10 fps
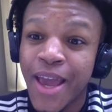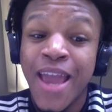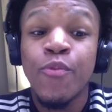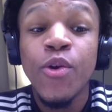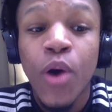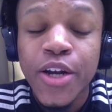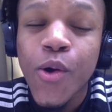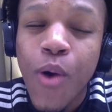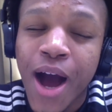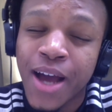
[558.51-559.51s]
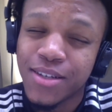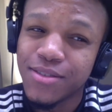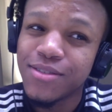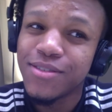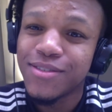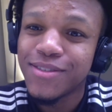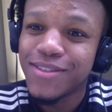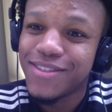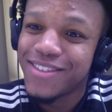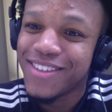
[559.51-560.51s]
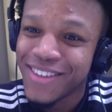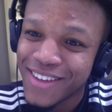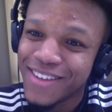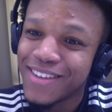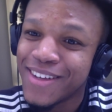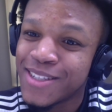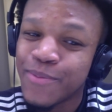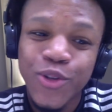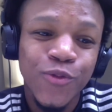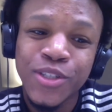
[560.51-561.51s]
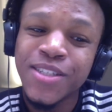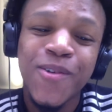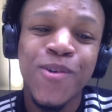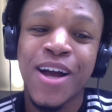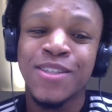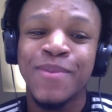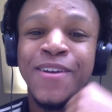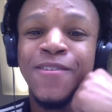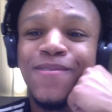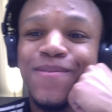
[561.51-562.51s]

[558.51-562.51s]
and we wonder why. It's a beautiful sunrise, man.